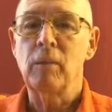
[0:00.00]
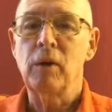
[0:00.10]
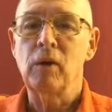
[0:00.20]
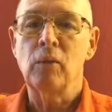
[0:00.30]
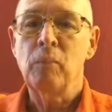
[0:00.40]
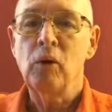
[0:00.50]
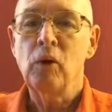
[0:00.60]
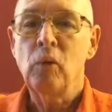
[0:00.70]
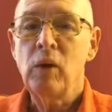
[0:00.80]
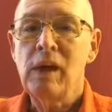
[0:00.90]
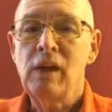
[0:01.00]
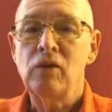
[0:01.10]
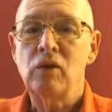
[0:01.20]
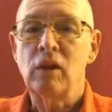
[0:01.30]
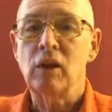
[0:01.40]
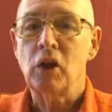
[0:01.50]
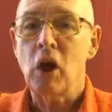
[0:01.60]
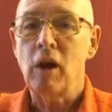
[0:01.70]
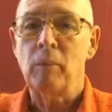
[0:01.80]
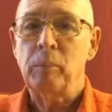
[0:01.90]
here and pull weeds in the
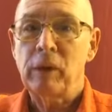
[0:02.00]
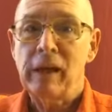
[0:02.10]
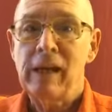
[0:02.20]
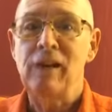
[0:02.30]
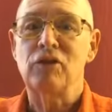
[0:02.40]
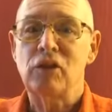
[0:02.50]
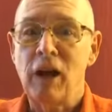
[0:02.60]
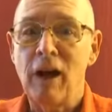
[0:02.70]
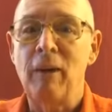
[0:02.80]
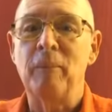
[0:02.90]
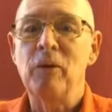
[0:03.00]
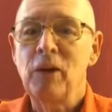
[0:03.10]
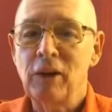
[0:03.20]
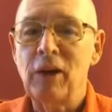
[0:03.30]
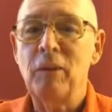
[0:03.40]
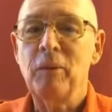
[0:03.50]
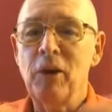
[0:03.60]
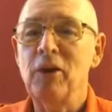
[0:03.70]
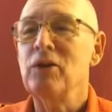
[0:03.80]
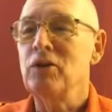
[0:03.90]
garden, please come. Come
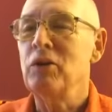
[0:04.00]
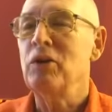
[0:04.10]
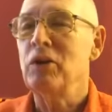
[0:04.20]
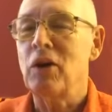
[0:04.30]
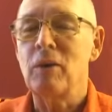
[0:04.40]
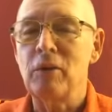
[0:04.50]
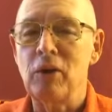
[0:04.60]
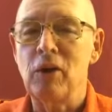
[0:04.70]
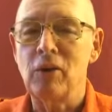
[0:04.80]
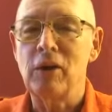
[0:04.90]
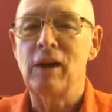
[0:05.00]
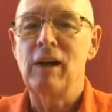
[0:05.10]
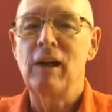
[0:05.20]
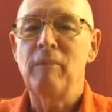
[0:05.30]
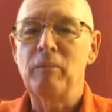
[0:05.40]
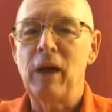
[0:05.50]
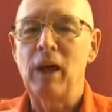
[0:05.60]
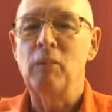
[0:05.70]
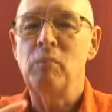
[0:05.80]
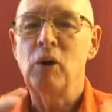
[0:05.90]
here and do your karma yoga
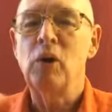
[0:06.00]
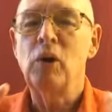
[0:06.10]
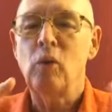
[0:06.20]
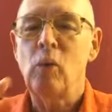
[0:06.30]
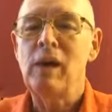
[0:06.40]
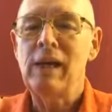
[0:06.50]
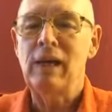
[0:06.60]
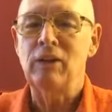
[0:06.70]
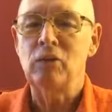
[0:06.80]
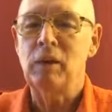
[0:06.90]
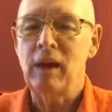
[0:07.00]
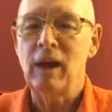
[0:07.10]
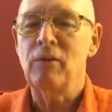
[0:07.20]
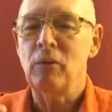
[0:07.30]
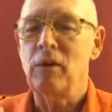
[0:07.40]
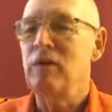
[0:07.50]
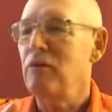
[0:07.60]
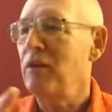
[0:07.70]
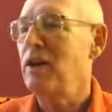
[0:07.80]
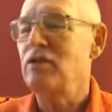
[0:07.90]
and pull weeds. We're
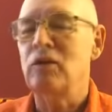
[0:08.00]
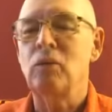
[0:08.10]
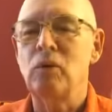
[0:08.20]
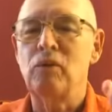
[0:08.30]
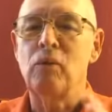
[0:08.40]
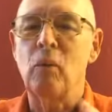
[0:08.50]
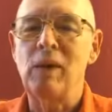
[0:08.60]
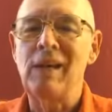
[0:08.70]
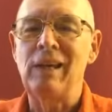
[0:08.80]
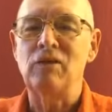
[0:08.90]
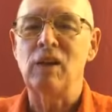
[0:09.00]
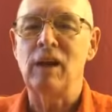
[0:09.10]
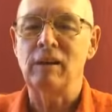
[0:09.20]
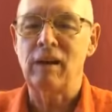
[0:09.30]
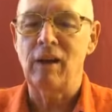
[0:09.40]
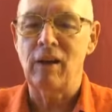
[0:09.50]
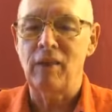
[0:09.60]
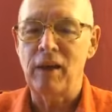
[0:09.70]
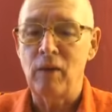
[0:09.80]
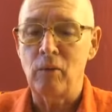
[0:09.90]
infested with weeds out there,
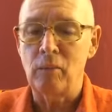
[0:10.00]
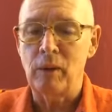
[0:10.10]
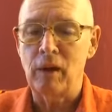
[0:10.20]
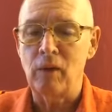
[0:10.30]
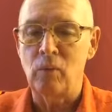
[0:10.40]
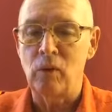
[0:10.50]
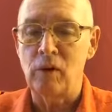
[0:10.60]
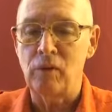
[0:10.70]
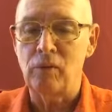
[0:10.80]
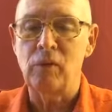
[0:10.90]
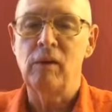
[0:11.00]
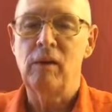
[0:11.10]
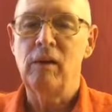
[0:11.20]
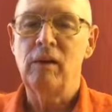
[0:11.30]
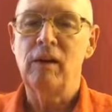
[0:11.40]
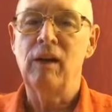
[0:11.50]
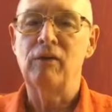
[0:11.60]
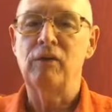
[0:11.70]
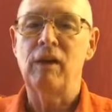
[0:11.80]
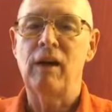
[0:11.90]
and that would be a wonderful
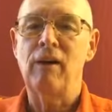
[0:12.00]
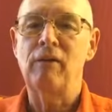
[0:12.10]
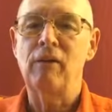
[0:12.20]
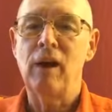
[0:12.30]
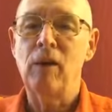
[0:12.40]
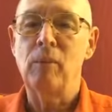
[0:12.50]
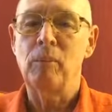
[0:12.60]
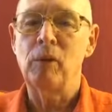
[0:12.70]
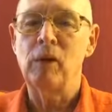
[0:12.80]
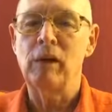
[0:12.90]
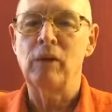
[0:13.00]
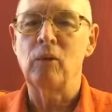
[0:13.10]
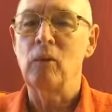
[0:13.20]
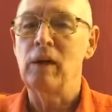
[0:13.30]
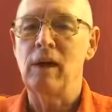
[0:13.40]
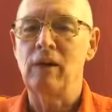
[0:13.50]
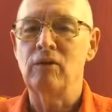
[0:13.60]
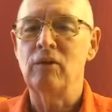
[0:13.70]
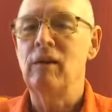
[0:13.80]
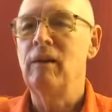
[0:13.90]
gift to have help pulling
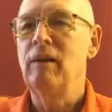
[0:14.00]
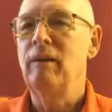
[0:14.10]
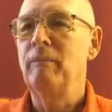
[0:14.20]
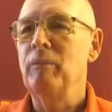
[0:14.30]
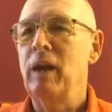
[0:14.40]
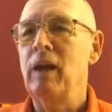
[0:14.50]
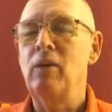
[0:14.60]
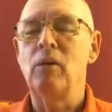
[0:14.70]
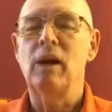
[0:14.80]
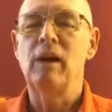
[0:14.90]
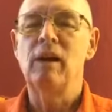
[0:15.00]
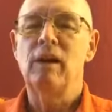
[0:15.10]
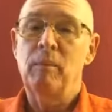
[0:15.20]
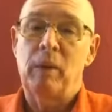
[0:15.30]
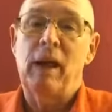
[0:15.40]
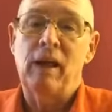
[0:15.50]
weeds. Anyway, but